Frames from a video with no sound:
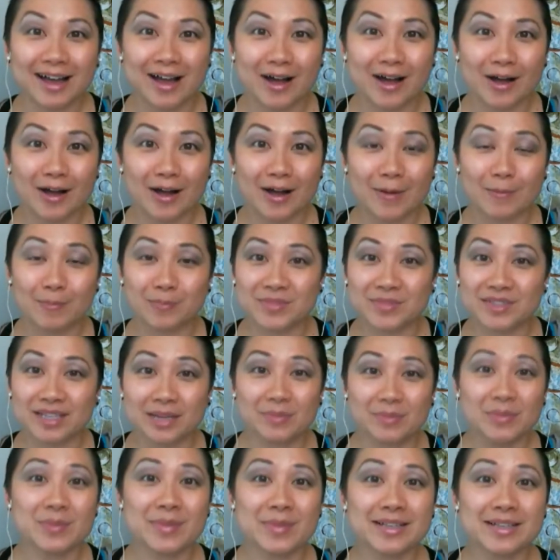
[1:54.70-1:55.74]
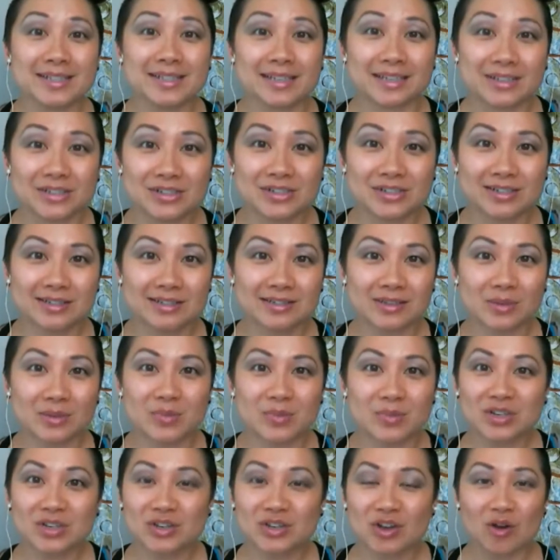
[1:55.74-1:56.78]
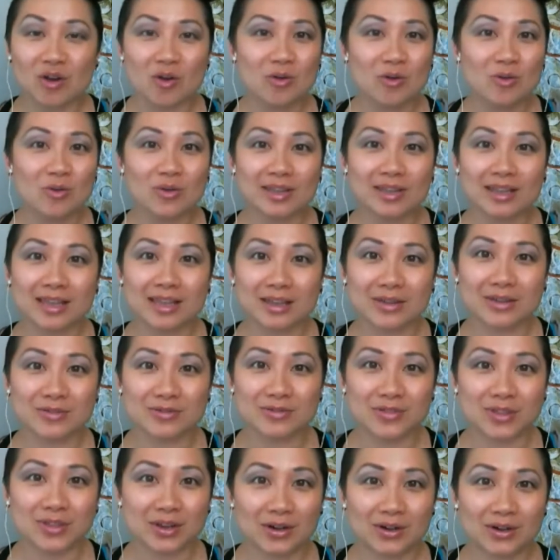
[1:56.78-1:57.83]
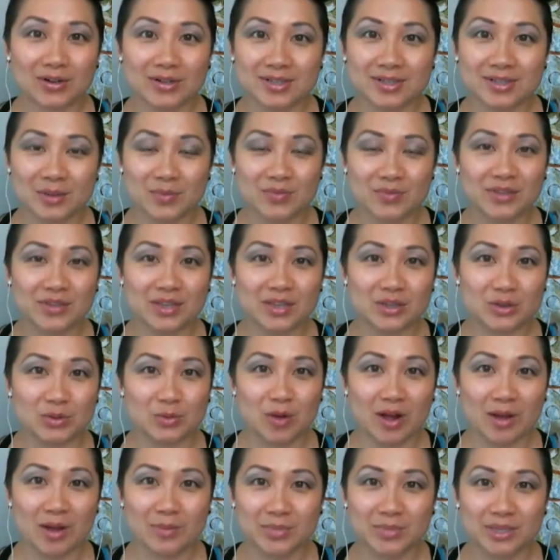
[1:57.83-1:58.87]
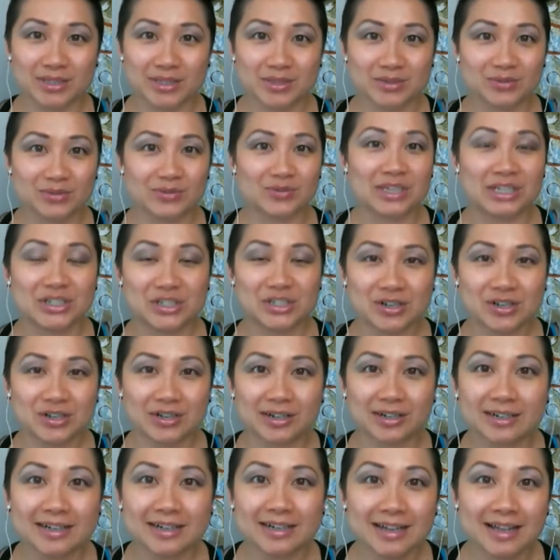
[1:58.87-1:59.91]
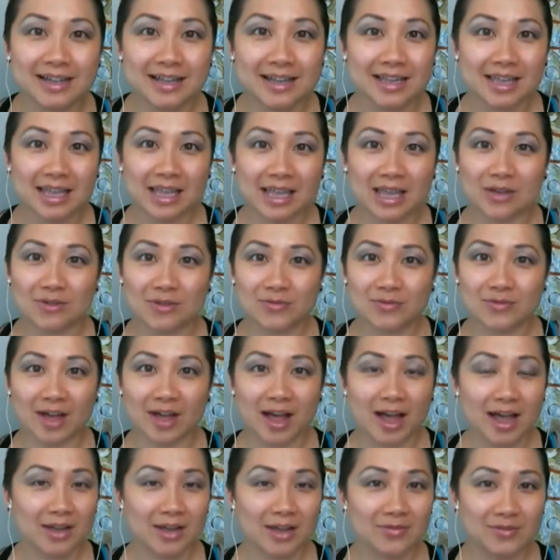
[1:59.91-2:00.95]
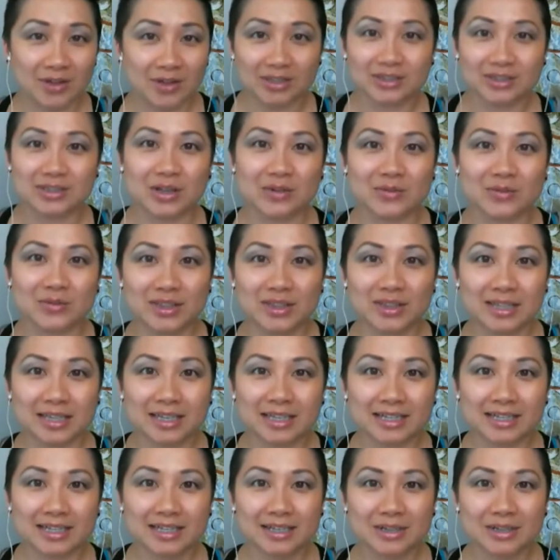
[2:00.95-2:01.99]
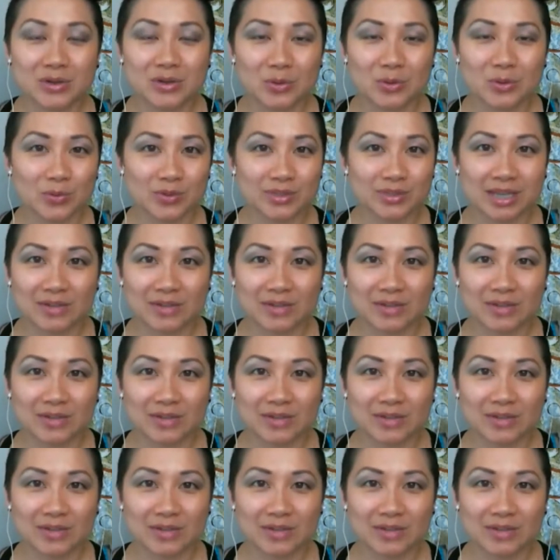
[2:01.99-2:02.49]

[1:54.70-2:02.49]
send me a message. Let me know if there's something you want me to feature. If I fall in love with it, we'll